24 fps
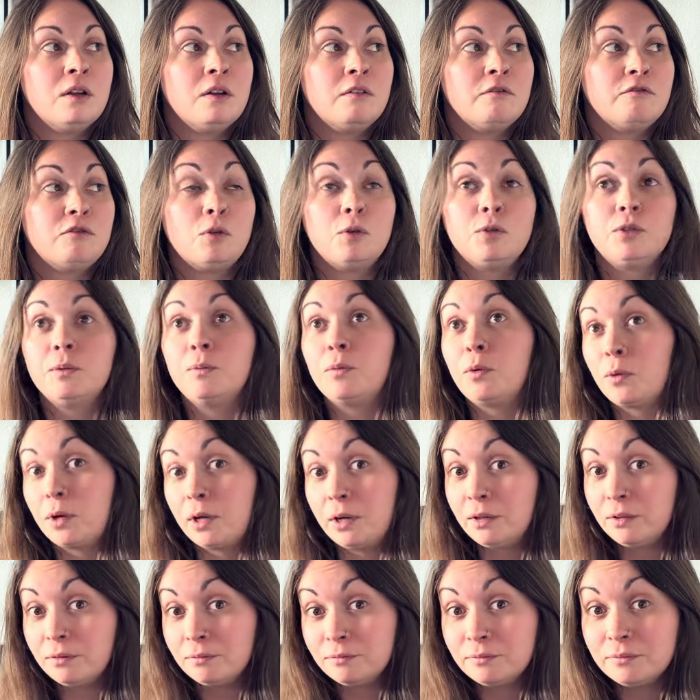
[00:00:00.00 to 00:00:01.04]

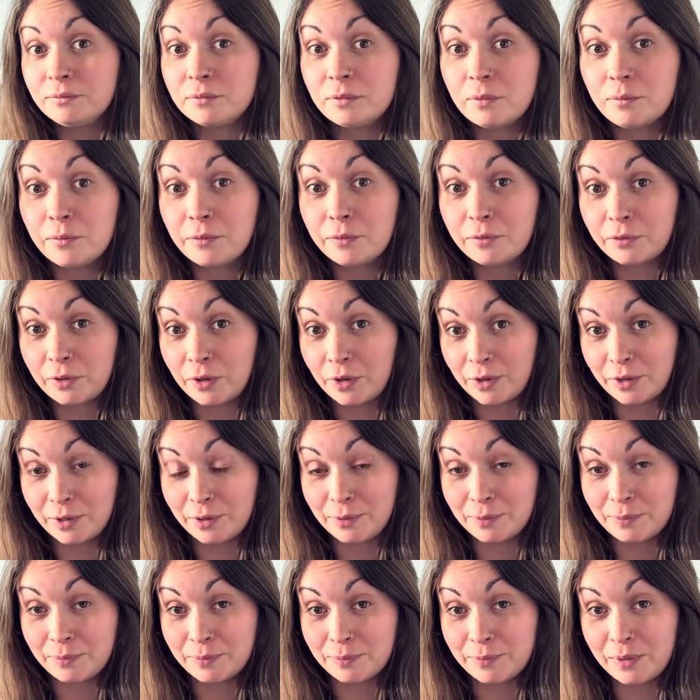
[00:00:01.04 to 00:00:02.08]
Voldemort
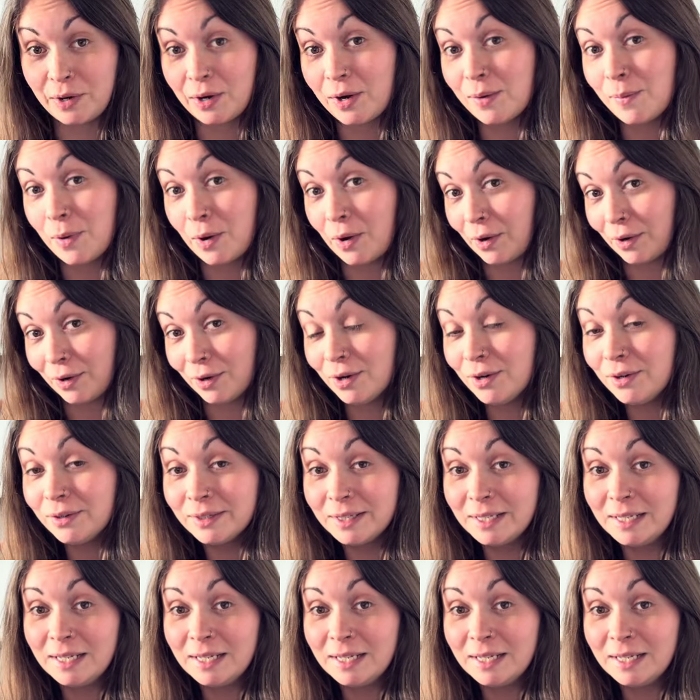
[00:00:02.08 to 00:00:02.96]
from Harry Potter.